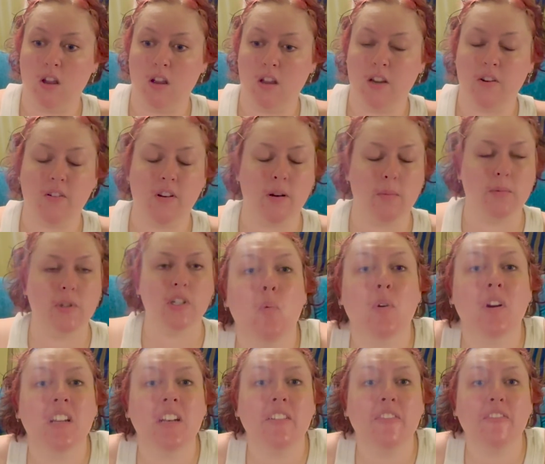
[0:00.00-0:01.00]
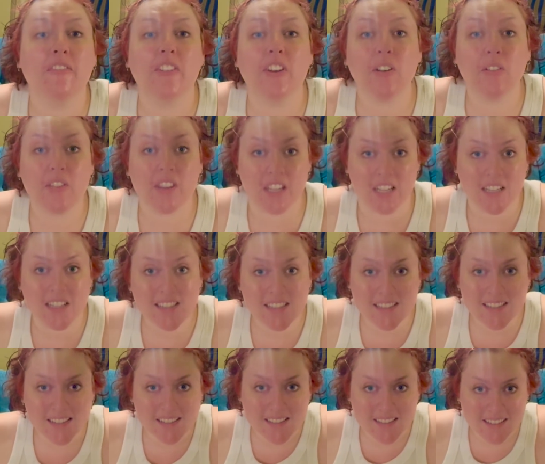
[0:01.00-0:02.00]
Incredible. We're gonna fill
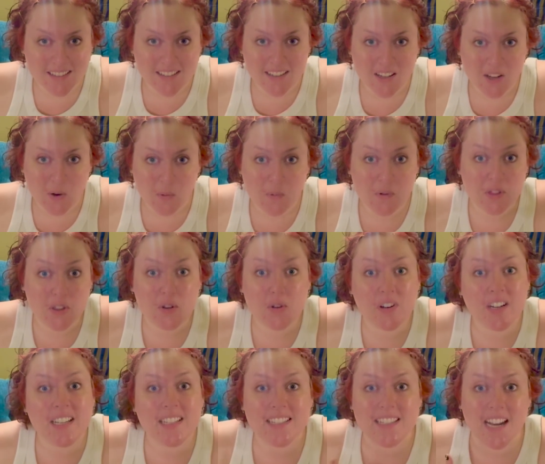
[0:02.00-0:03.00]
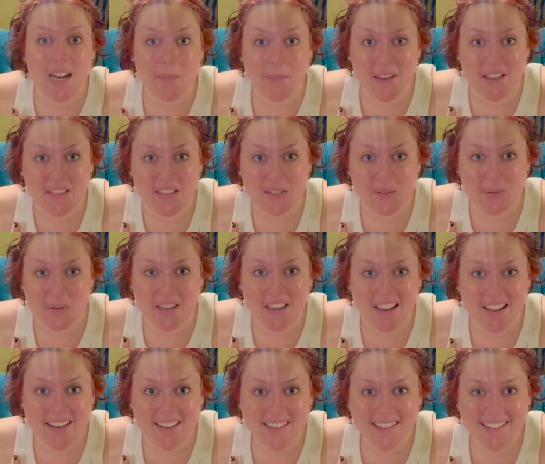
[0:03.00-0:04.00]
this with the trinkets that I made this
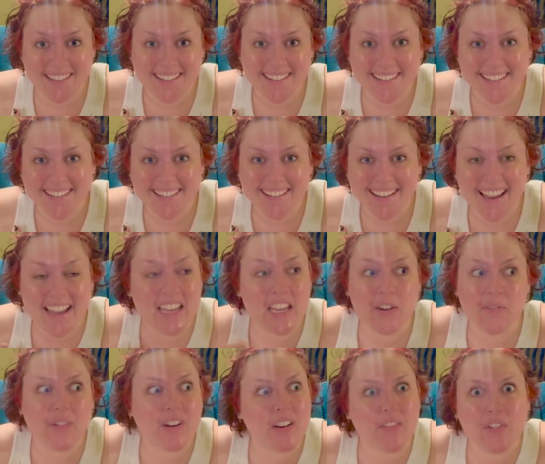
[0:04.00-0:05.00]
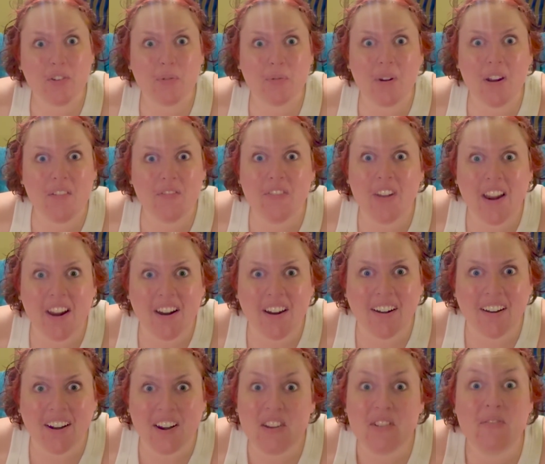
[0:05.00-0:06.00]
weekend and get ready for Ren Fair.
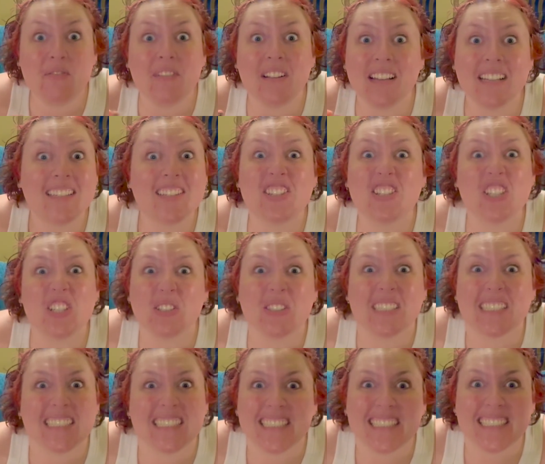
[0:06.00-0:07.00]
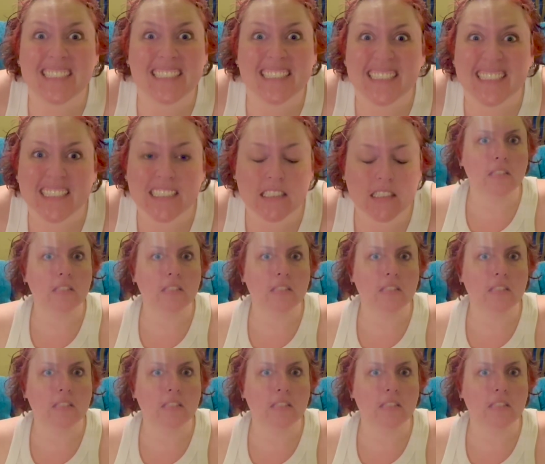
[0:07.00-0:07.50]
Are you so excited?